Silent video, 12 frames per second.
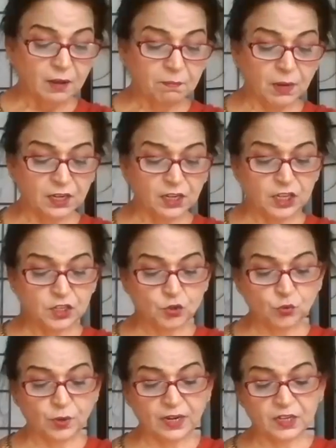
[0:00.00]
Marich,
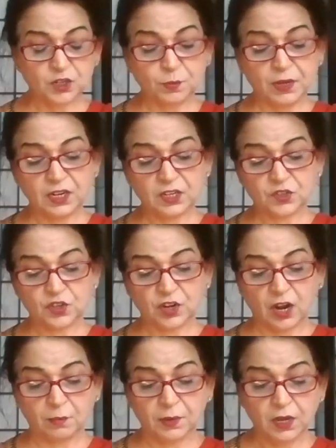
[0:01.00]
who had experienced a
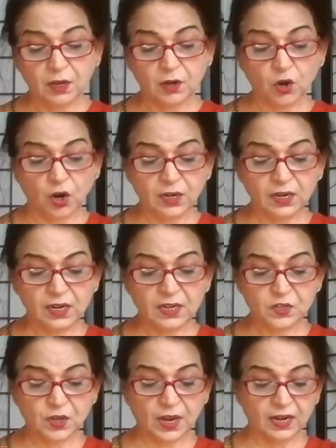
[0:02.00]
Ram, nodded
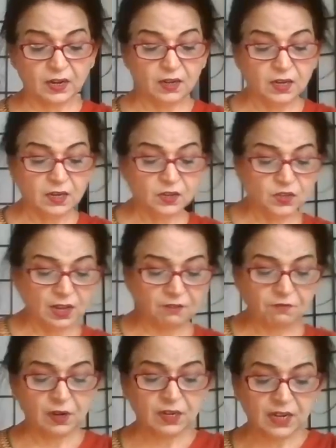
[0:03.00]
his head
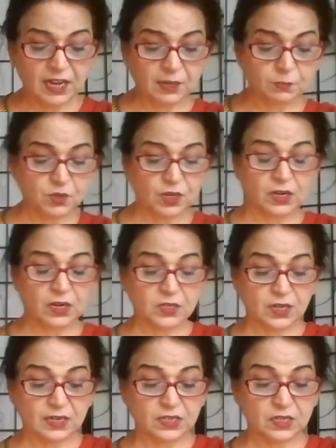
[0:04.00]
several times in
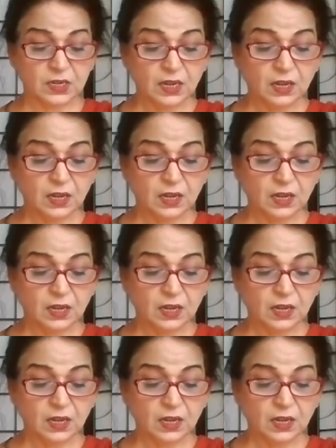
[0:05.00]
assent.